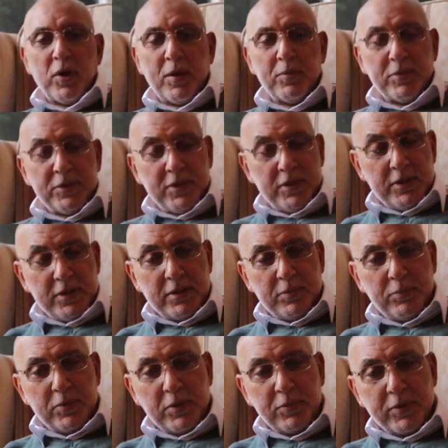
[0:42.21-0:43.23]

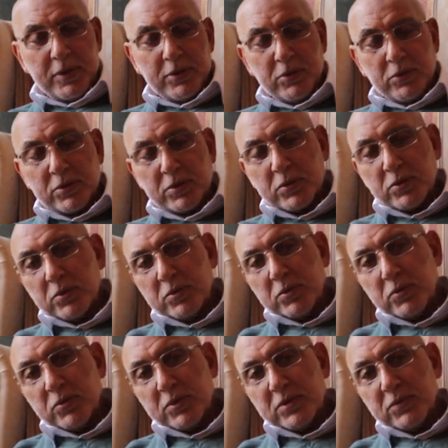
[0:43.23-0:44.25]
Muhammadiyah preparatory
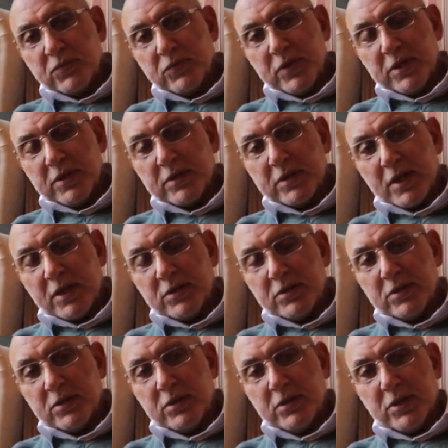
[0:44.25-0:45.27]
school with very
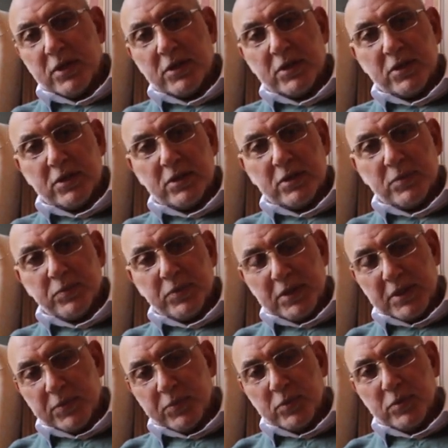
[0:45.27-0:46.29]
talented young
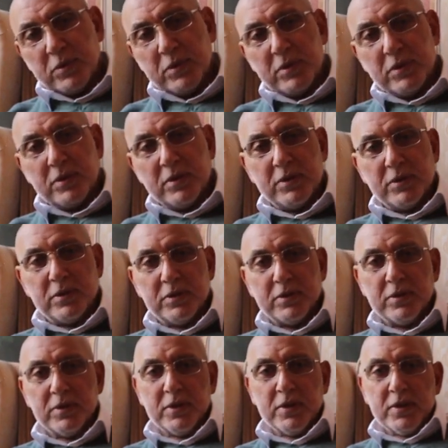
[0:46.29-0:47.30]
people,
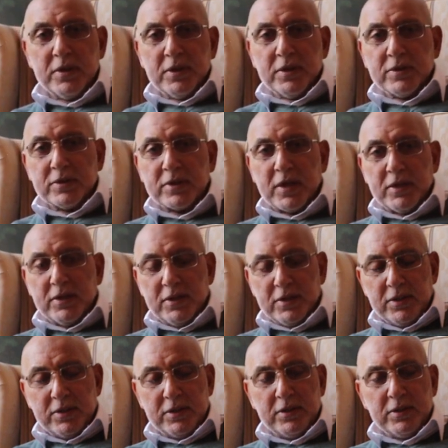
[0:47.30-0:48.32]

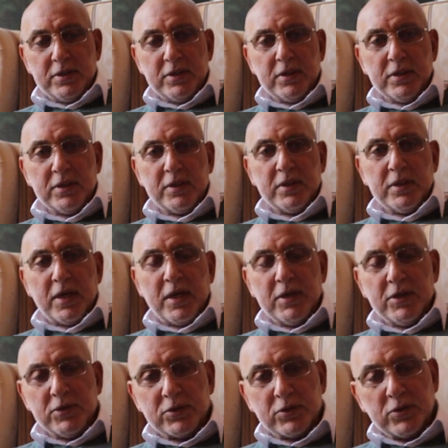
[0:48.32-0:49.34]
Saeed,
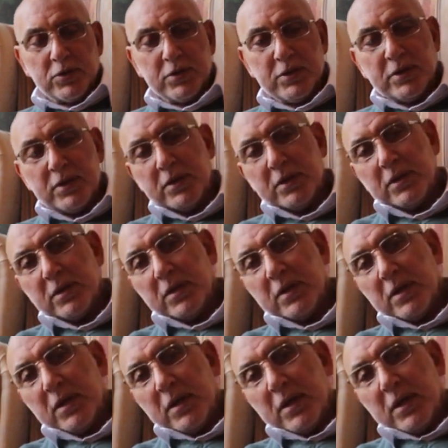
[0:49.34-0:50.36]
Ali Zohni,
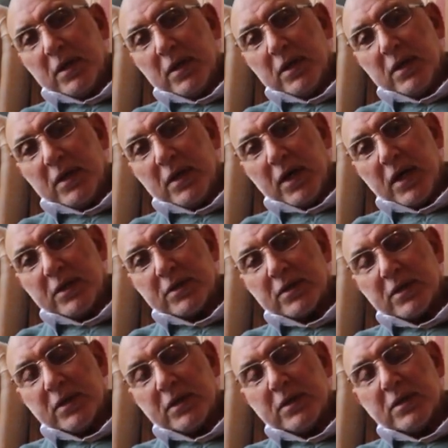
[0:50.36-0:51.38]

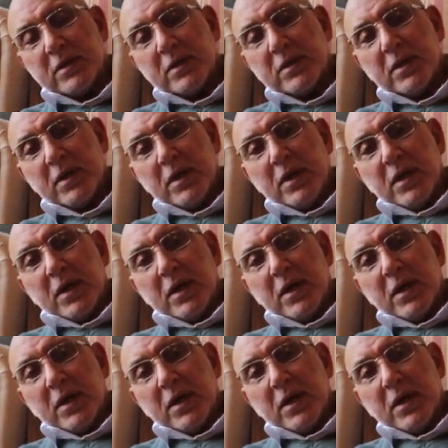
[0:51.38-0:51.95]
Hassan,